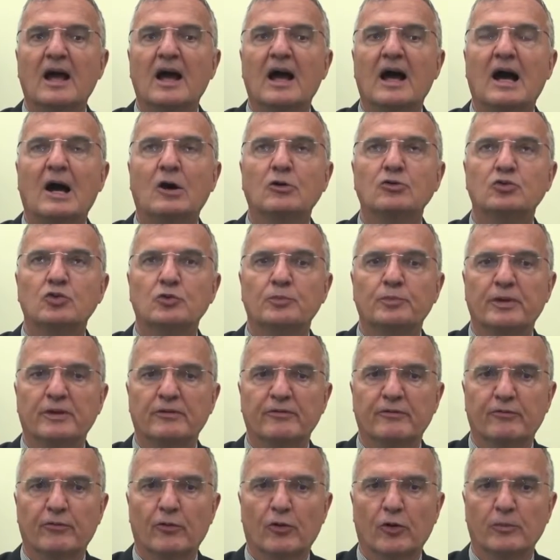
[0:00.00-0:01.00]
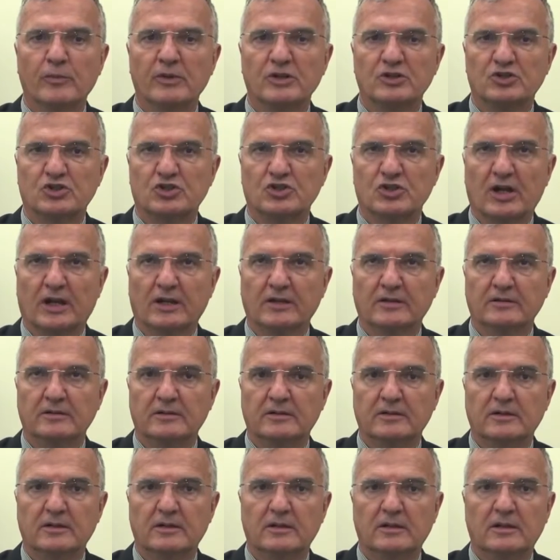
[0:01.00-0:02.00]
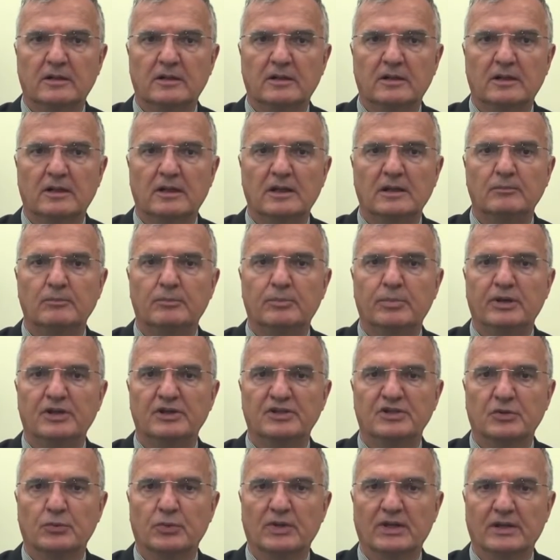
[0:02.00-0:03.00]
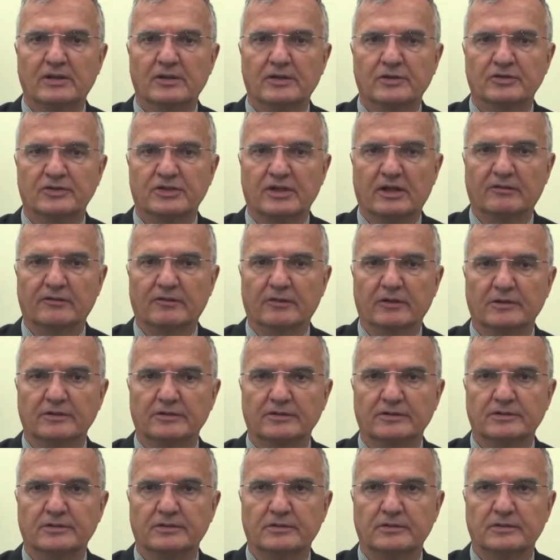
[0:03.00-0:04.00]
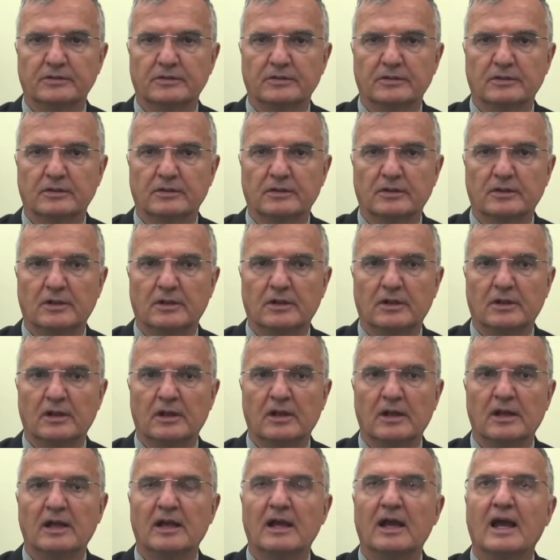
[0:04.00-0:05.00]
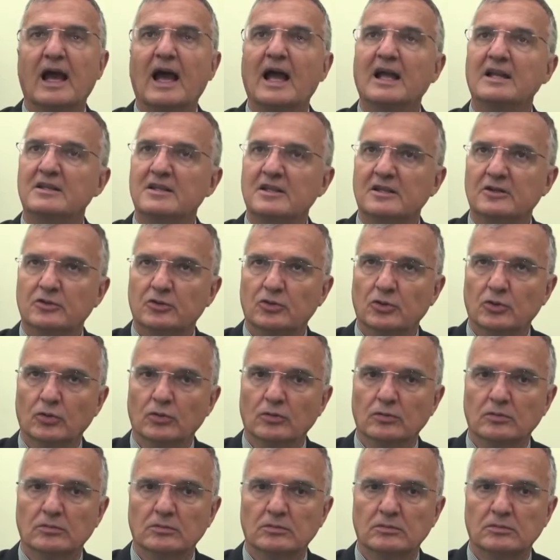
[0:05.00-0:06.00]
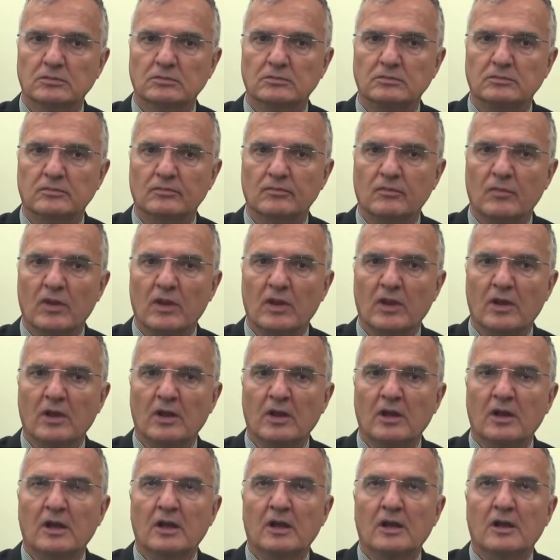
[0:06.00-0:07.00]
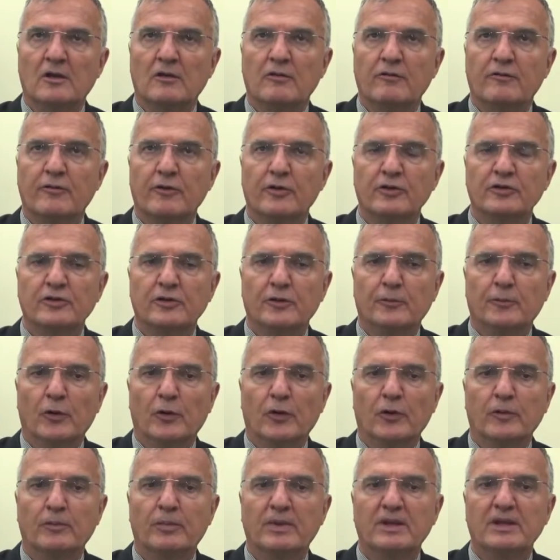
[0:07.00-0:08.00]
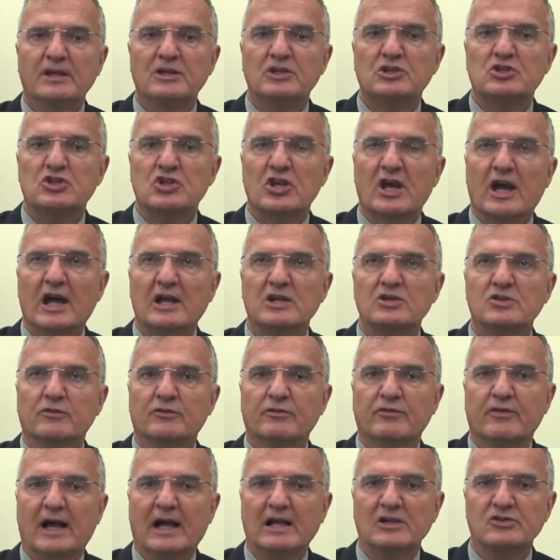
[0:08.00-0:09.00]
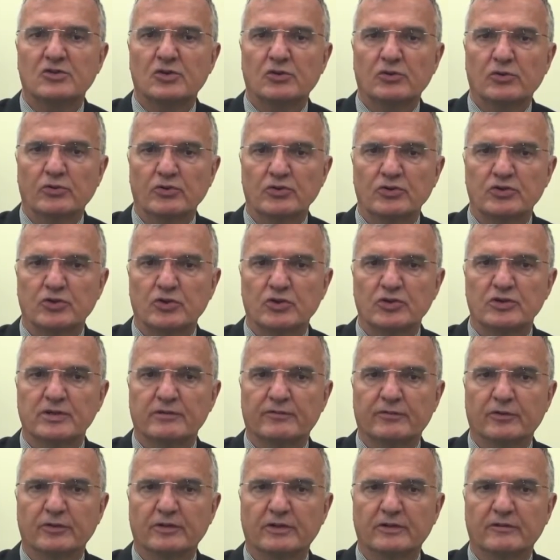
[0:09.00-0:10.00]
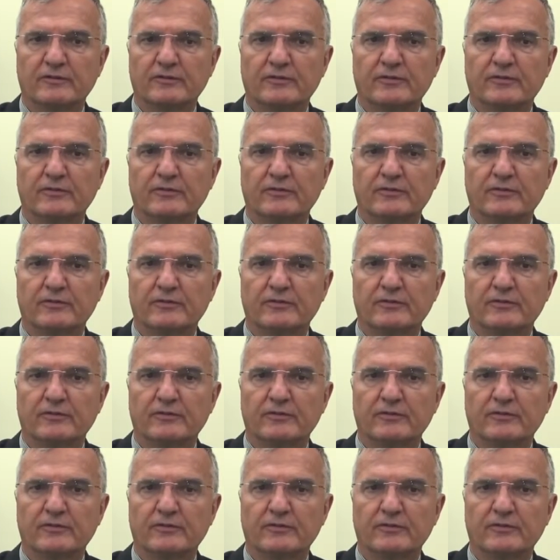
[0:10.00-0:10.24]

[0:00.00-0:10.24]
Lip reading: how to perform a shunt in patients with hydrocephalus. I did too. Furthermore, being in charge of vascular neurosurgery for the